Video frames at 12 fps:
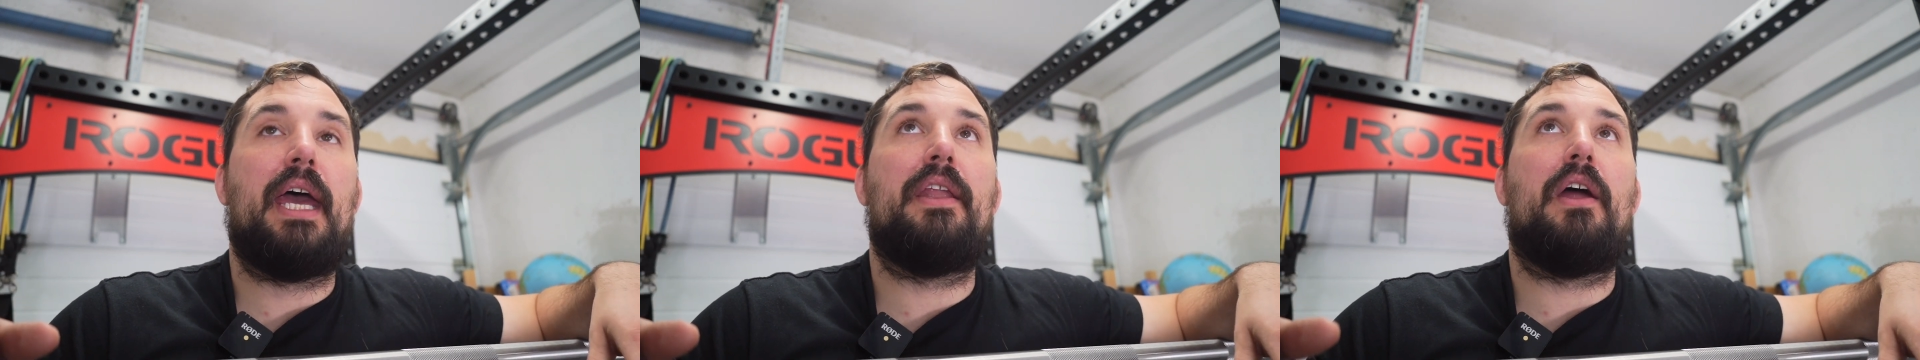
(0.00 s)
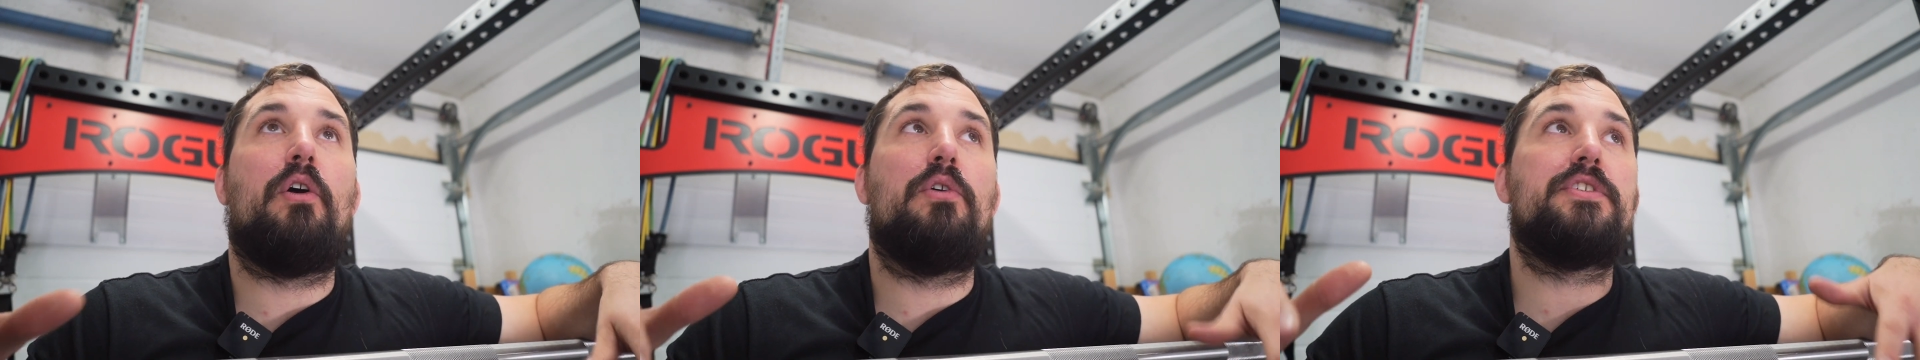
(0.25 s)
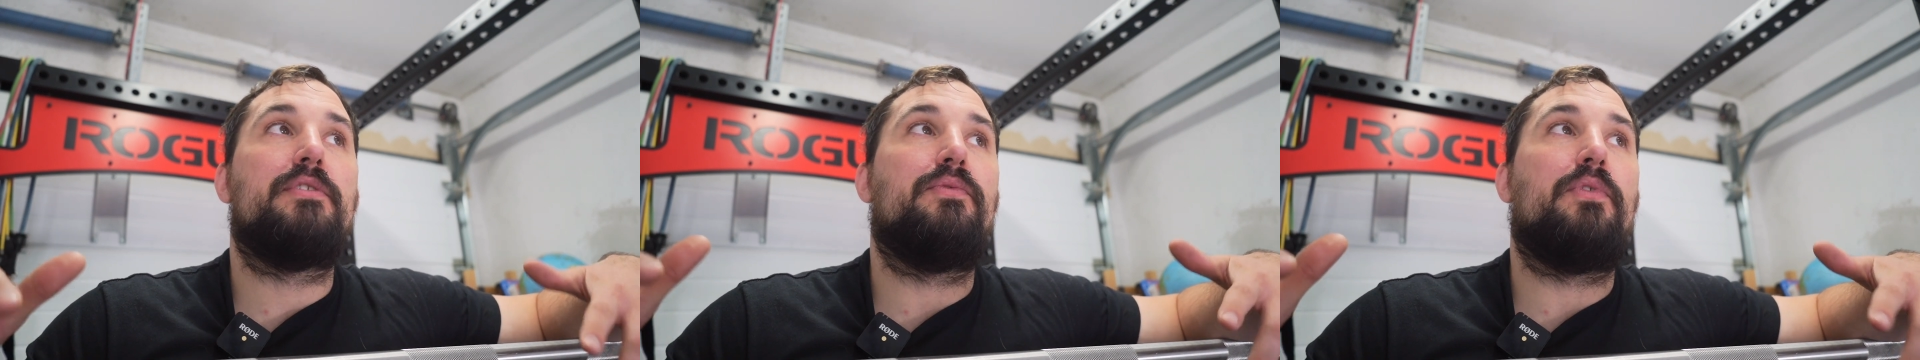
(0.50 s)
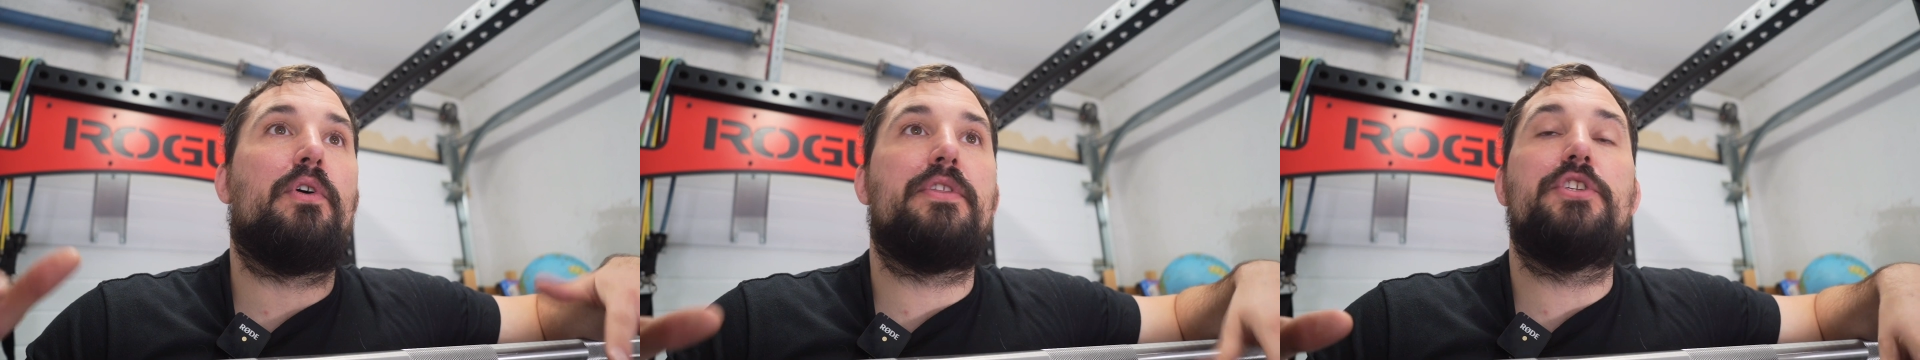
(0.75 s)
and also
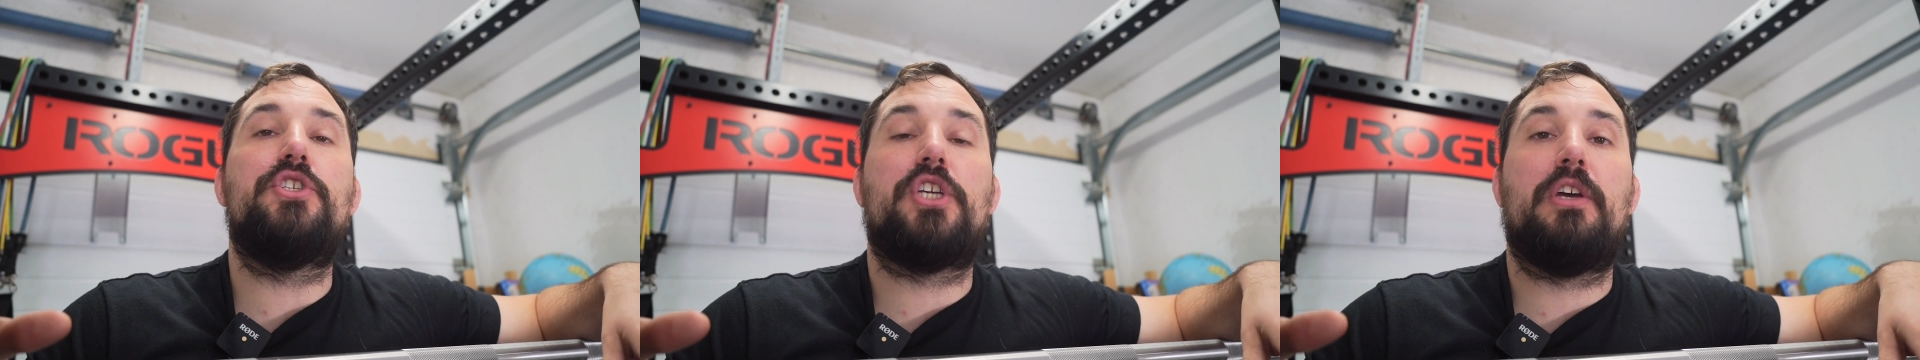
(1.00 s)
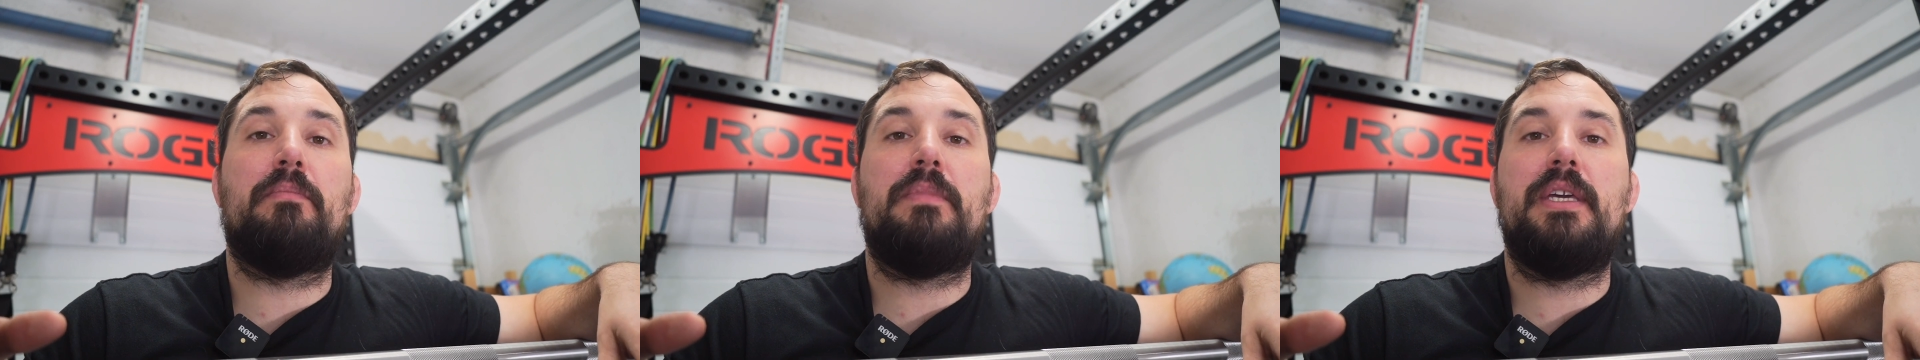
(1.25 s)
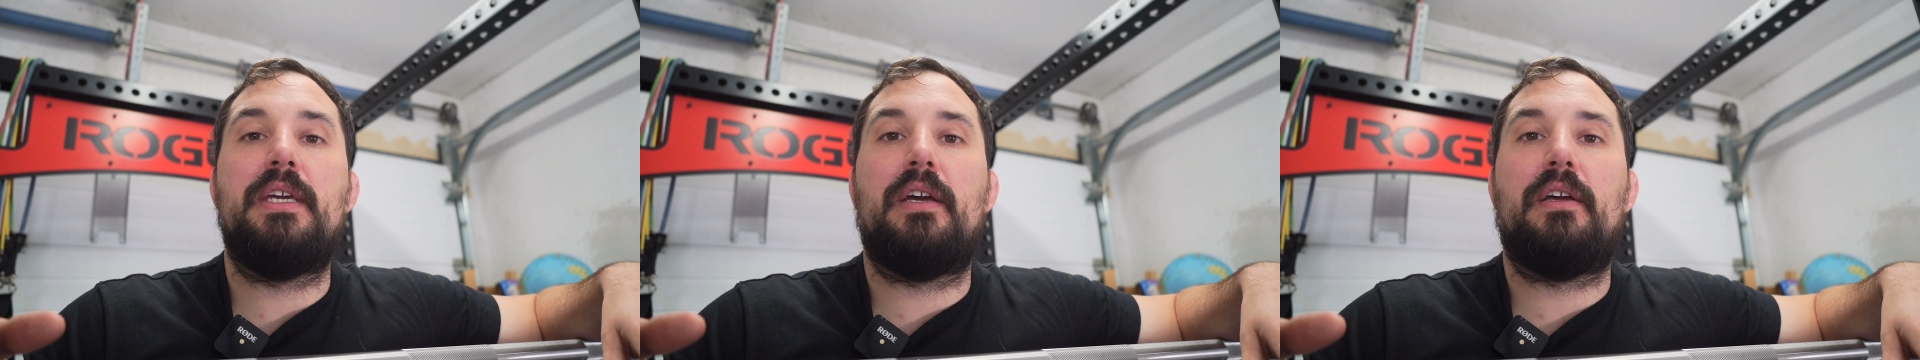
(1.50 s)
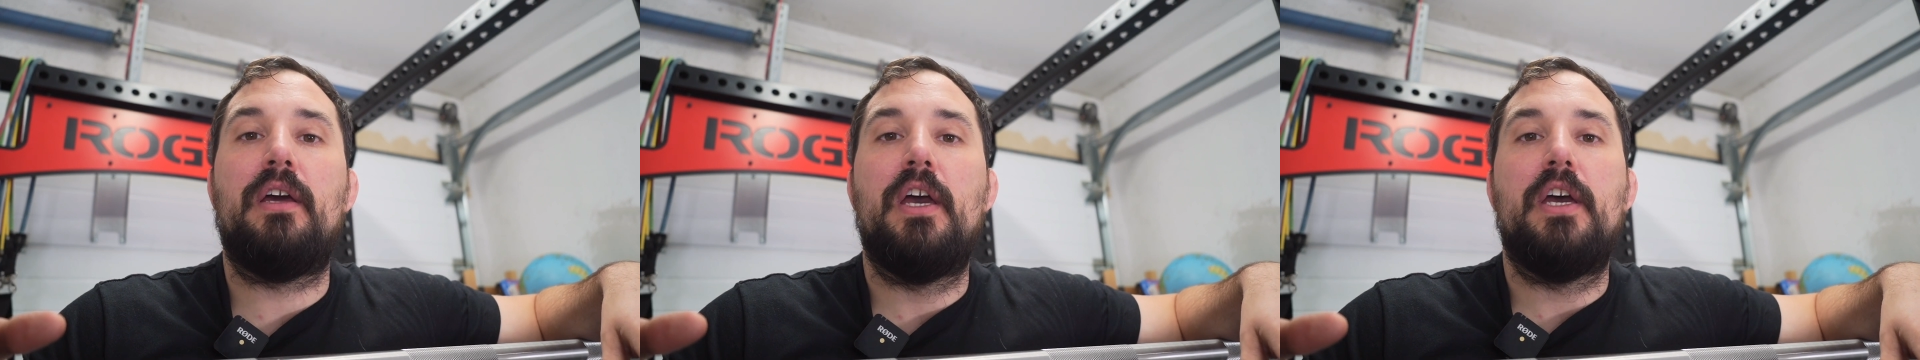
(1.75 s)
for the gym here.